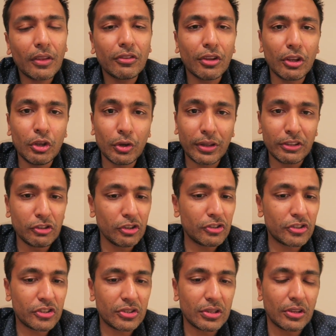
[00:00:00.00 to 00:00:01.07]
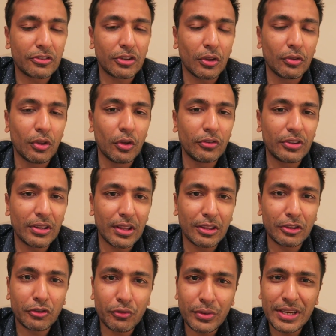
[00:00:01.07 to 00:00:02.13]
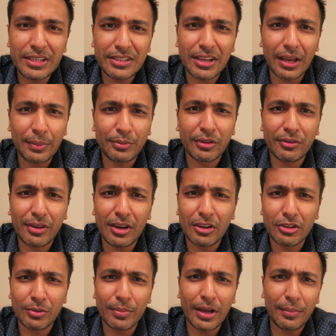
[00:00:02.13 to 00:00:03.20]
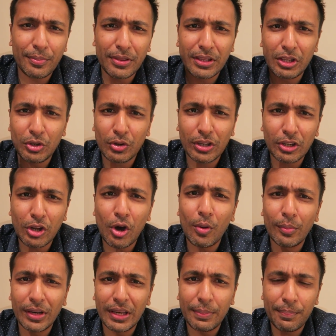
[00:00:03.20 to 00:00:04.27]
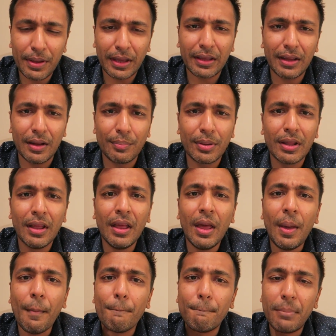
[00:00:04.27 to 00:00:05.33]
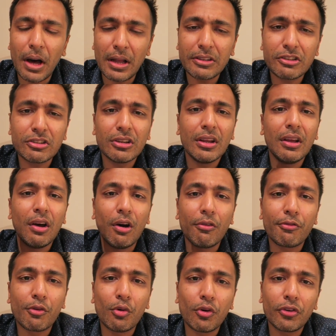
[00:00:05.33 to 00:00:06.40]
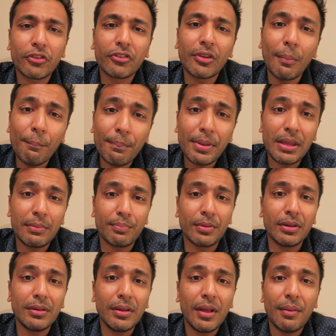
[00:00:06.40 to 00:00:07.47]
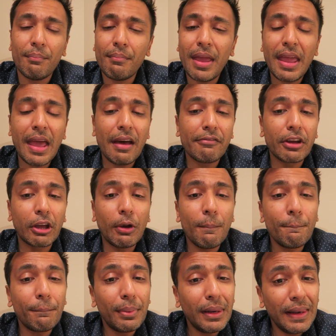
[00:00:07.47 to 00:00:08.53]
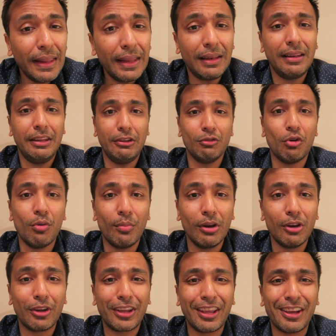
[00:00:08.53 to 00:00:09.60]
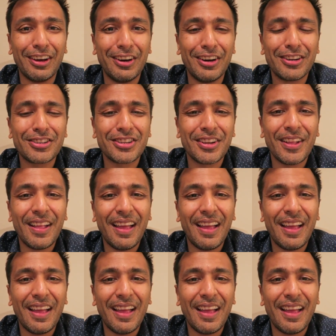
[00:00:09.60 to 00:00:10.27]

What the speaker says: So those are the three types of cardiomyopathy you can commonly pick up. But of course, some people may have a completely normal looking heart,